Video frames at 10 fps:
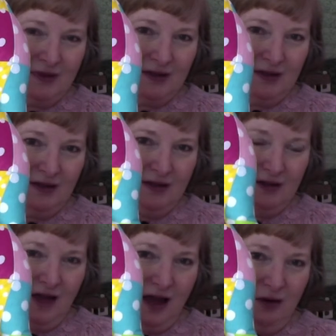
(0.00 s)
I
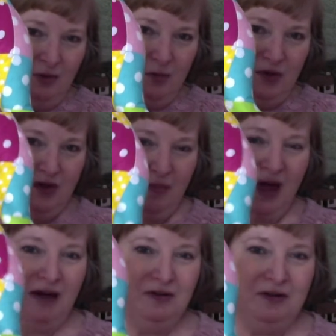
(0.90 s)
will put the pattern
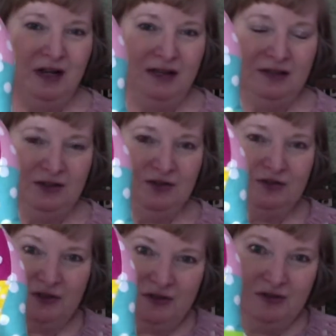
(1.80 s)
in the
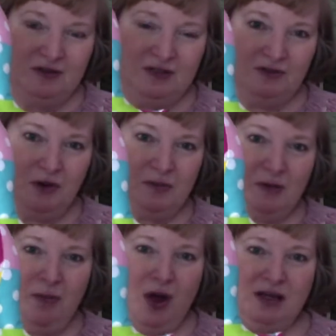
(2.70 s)
description
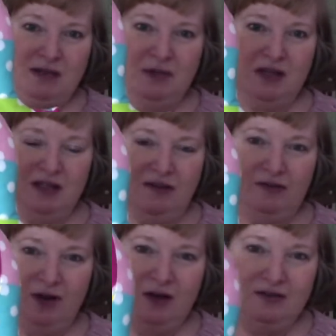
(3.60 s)
box because I forgot to
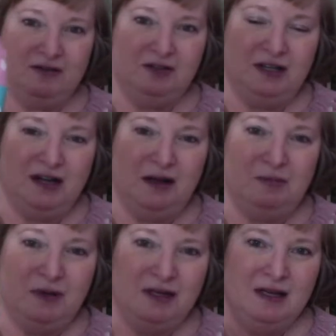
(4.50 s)
look it up.
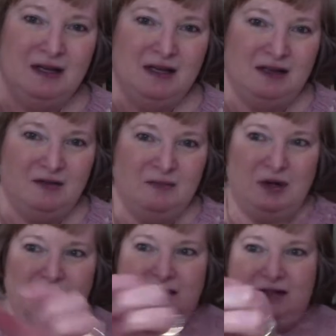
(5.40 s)
But
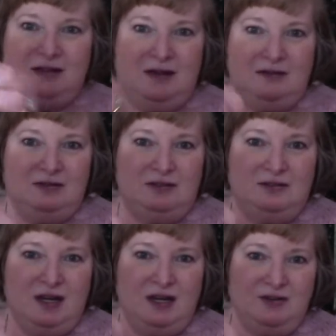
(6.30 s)
the little
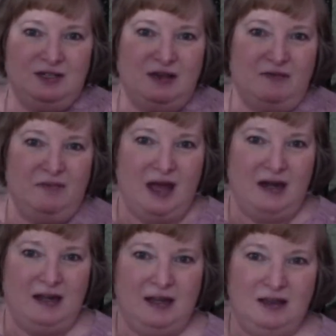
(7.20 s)
ears have batting in
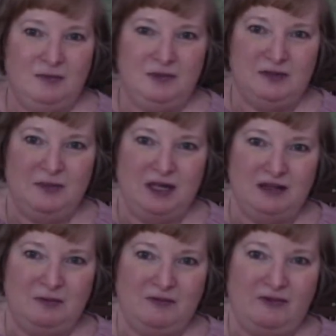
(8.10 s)
them to make them
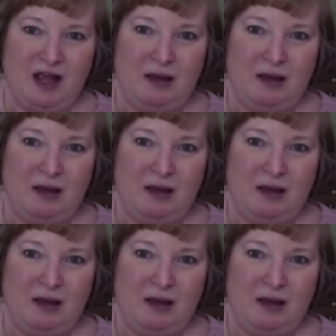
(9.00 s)
flappy.